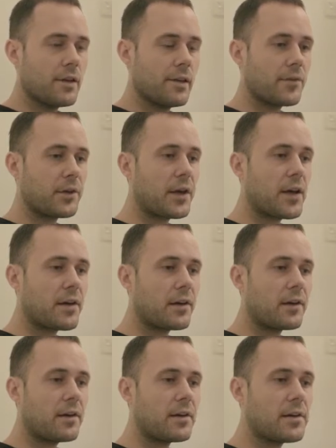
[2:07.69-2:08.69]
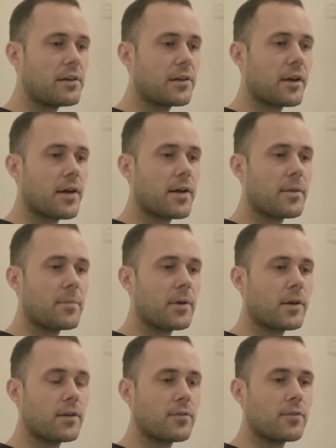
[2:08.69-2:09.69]
If you get in early, then the
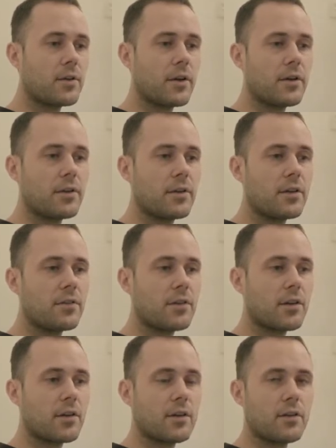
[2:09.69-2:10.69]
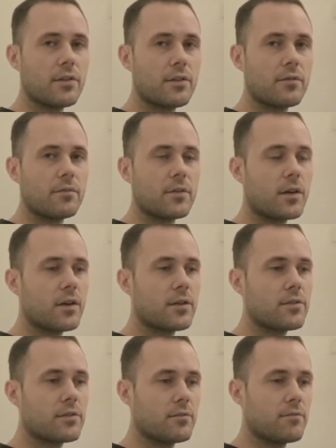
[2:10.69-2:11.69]
APRs are really decent and it's a
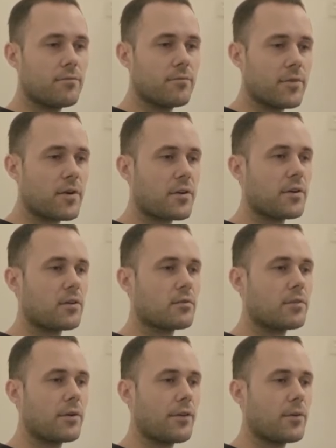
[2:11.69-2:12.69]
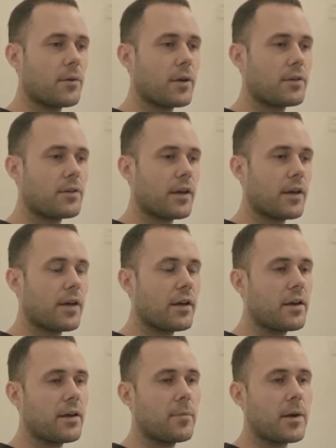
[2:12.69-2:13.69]
nice, very low risk way to get
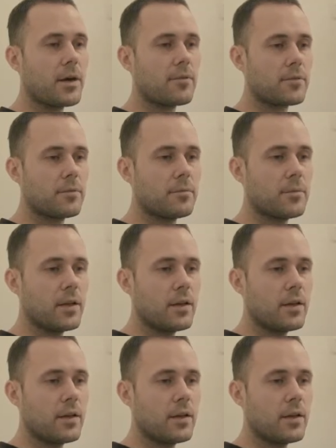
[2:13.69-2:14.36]
in, apart from